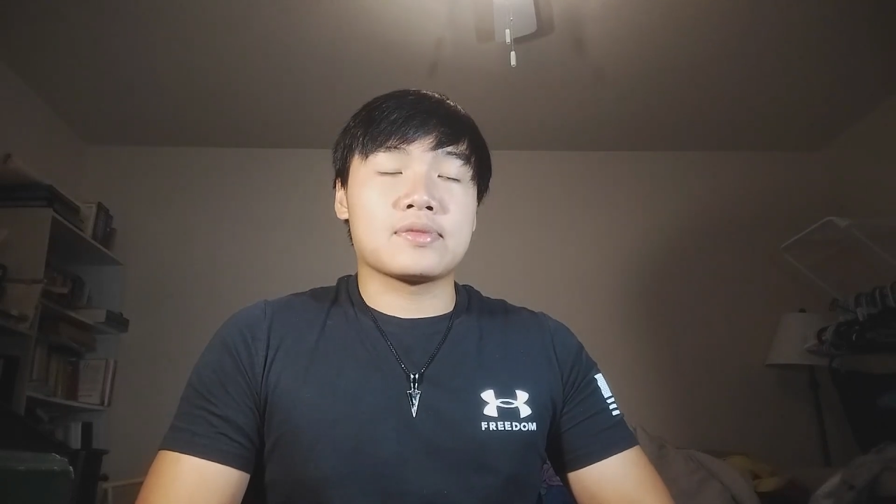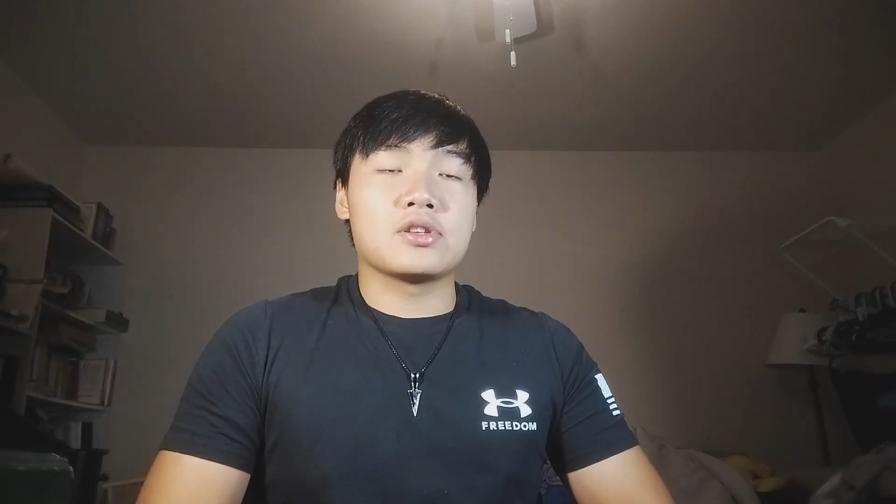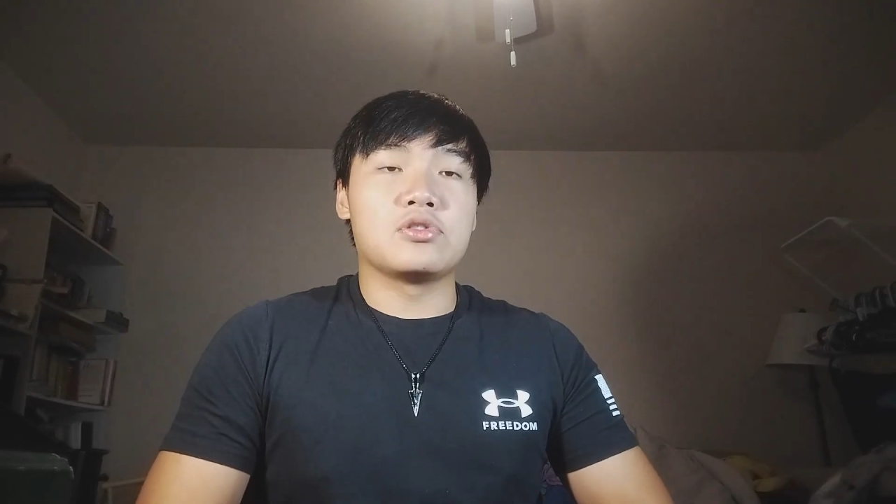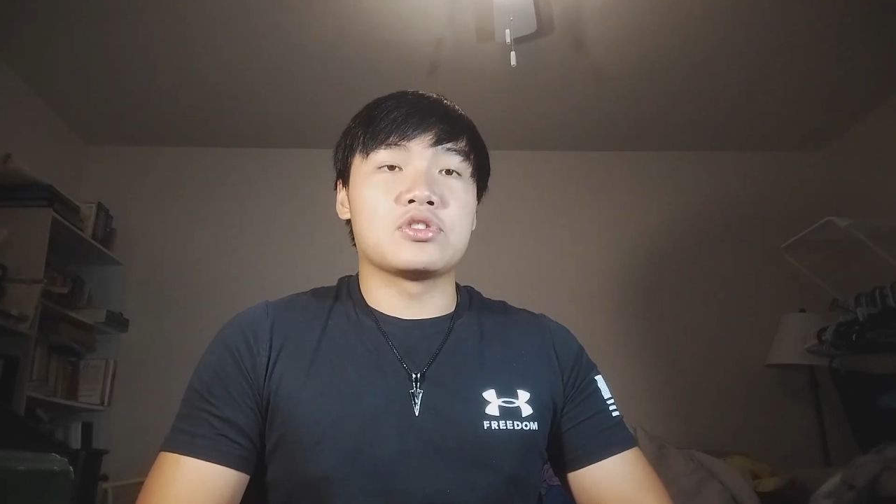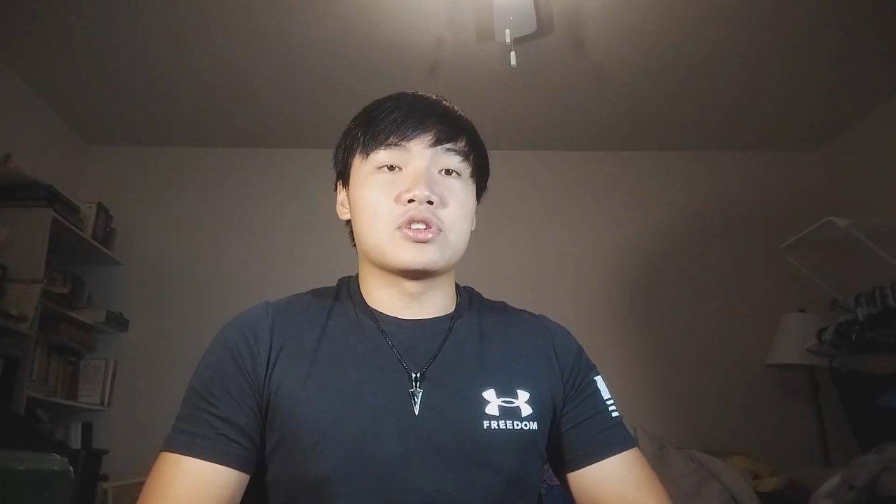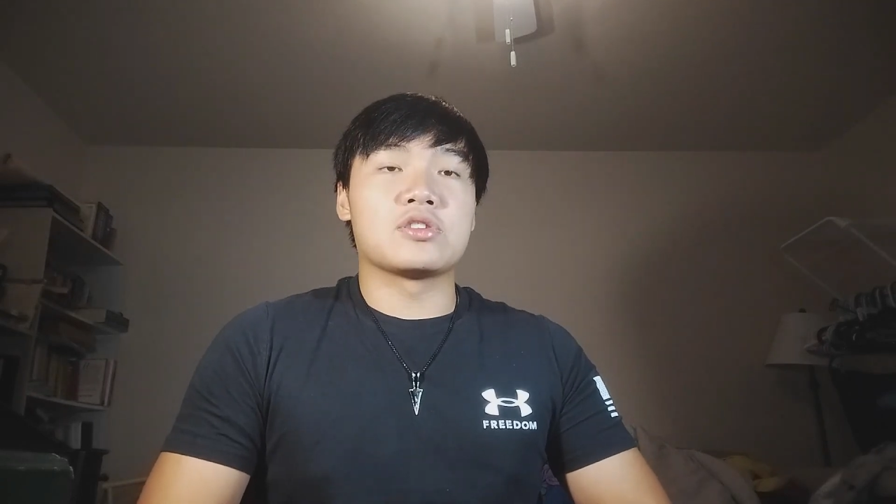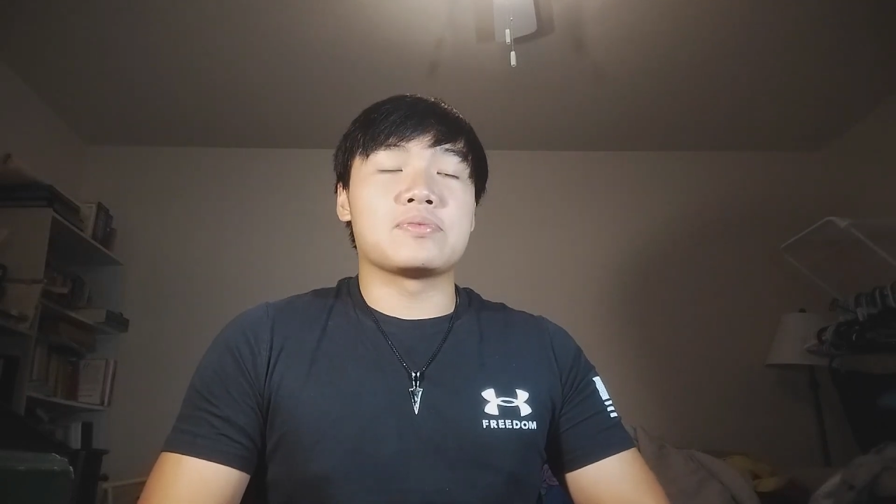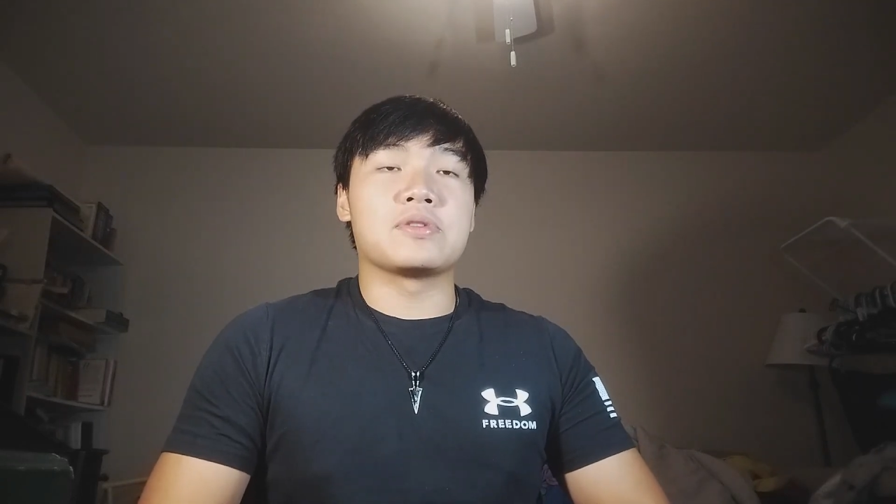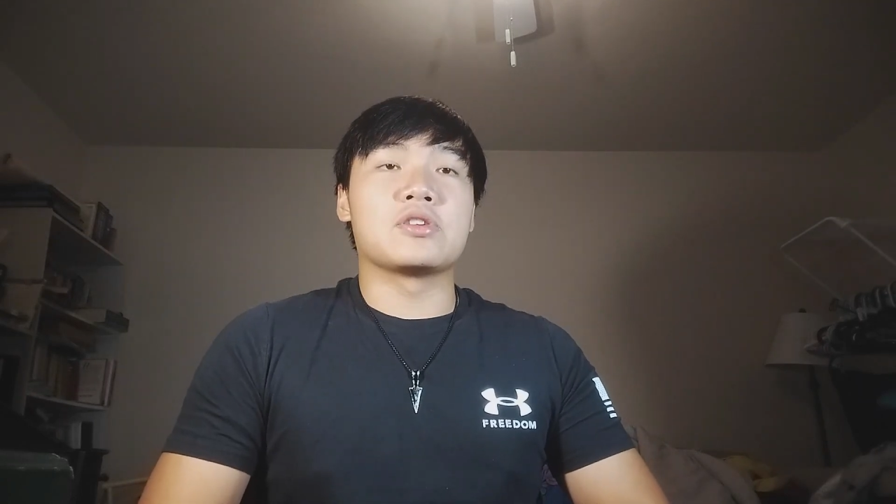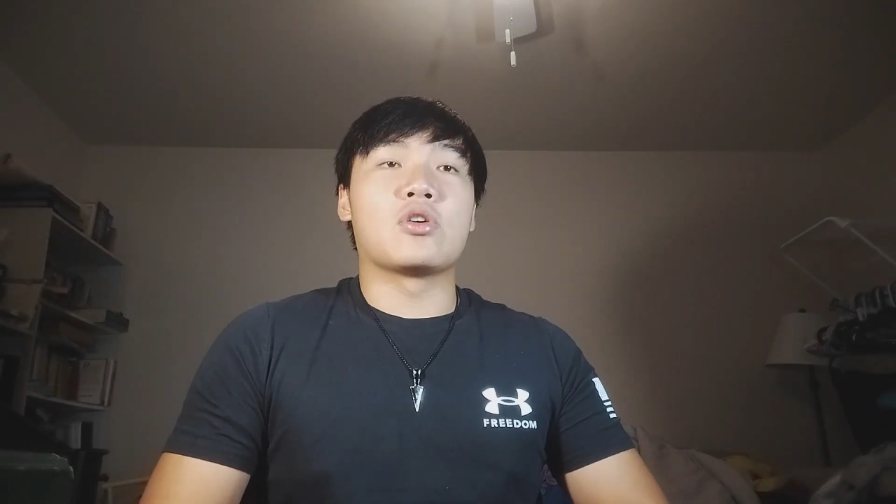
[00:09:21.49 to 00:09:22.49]
You
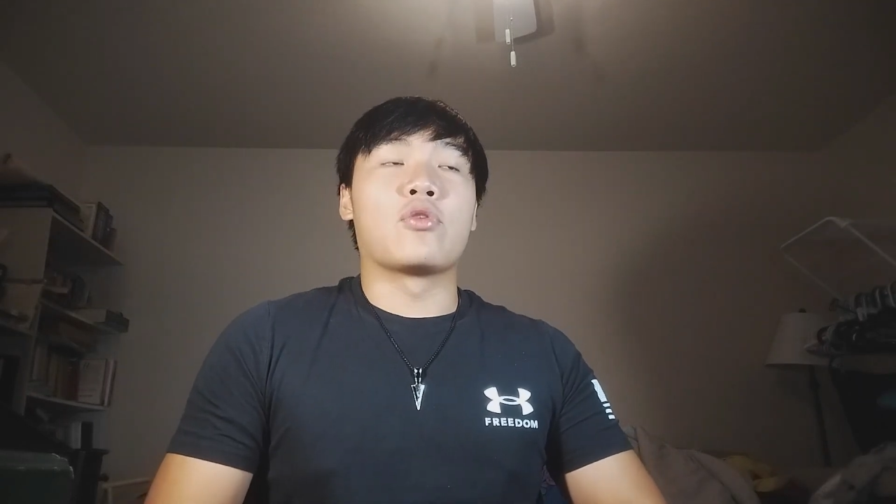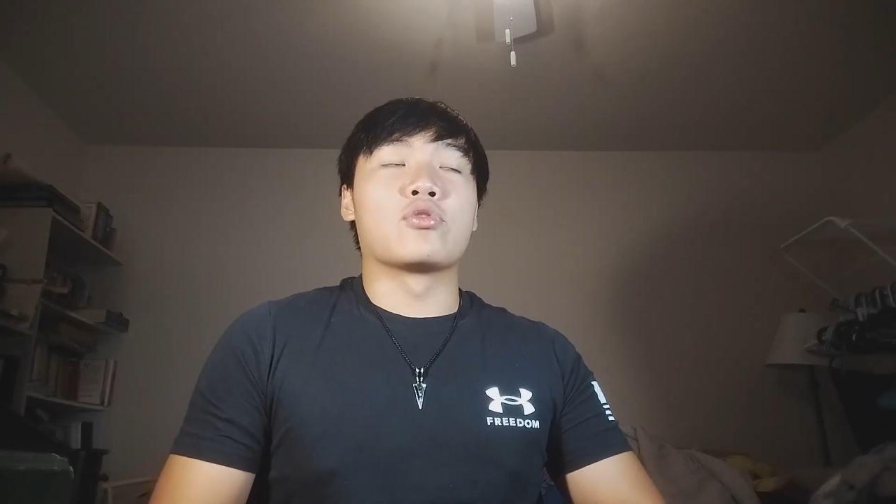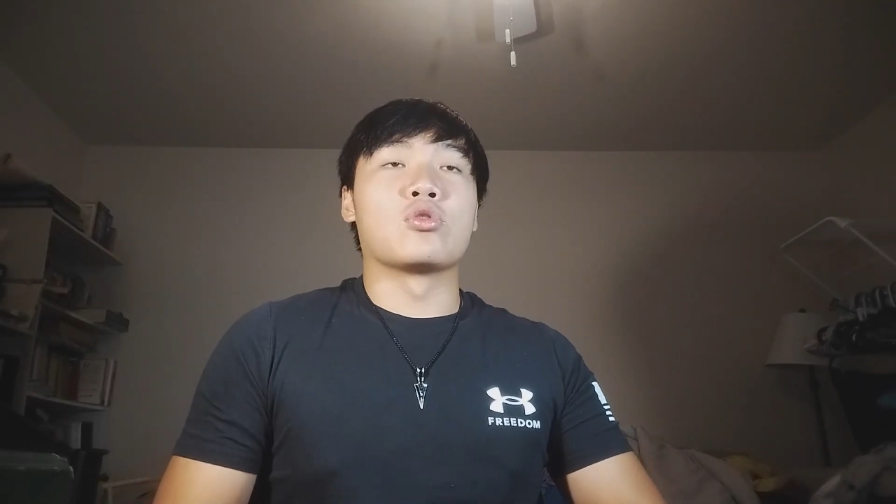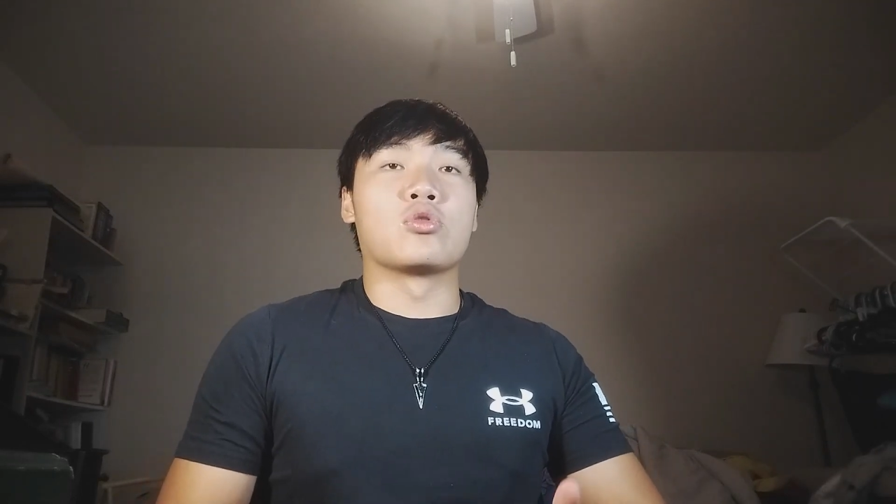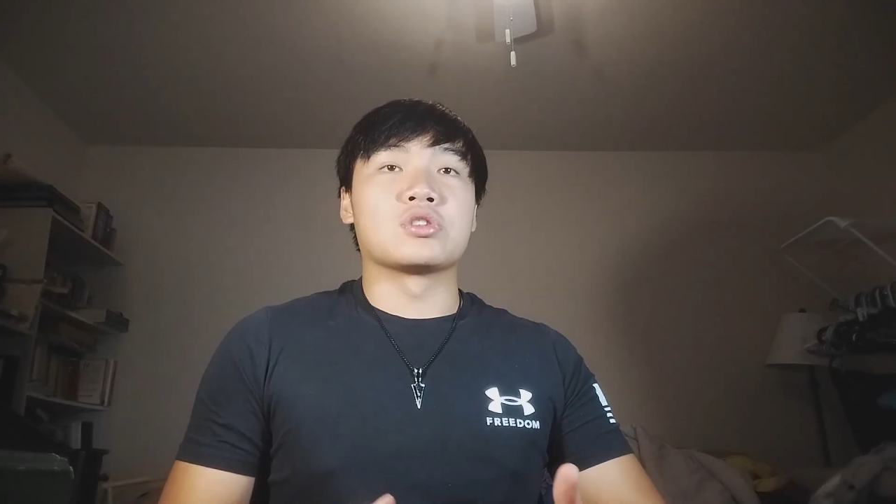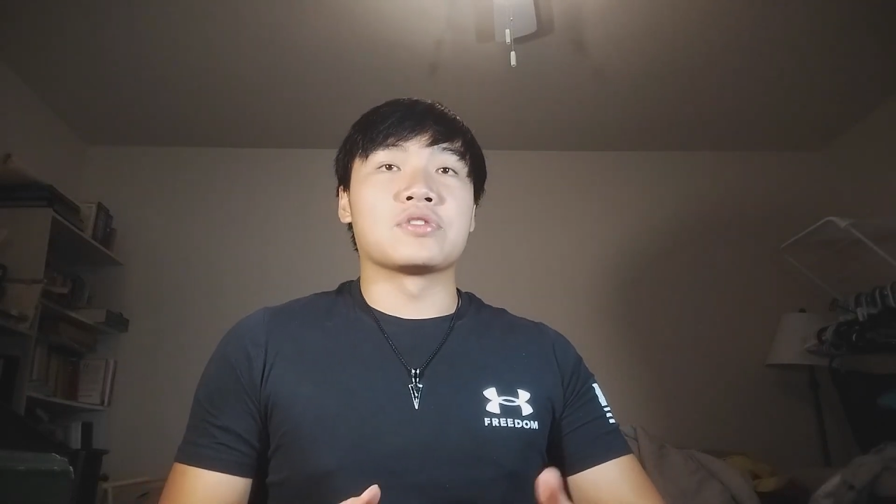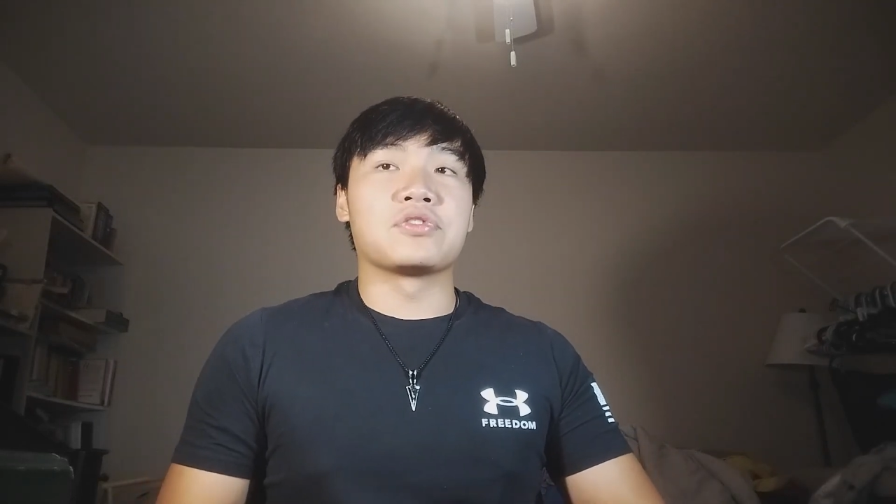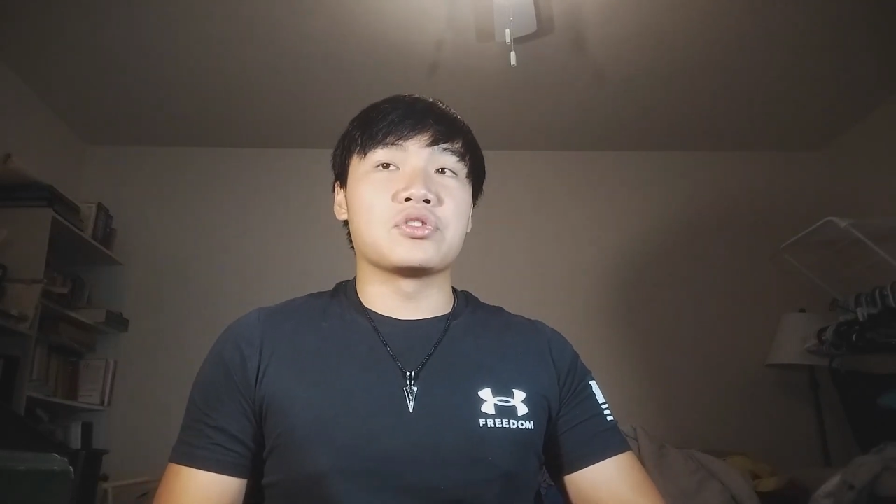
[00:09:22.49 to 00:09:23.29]
shouldn't be overindulging in